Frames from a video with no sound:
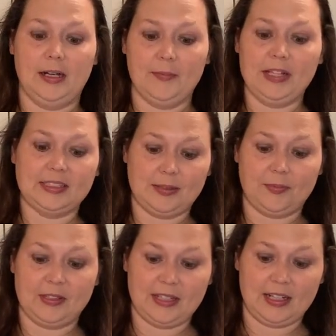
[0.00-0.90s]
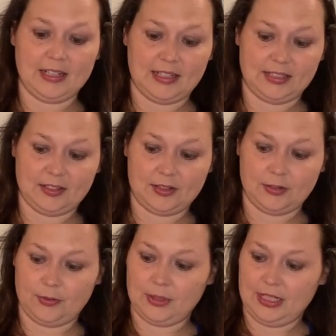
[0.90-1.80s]
That's something that I like to
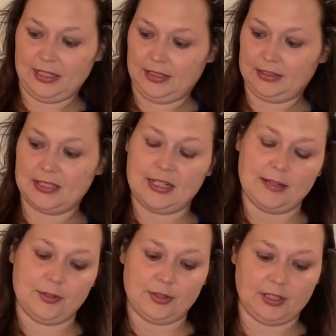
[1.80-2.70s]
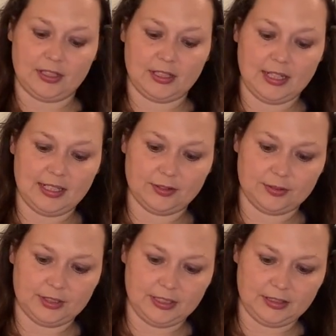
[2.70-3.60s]
do, and today I'm using
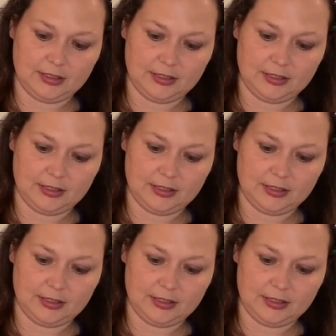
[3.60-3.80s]
hazelnut.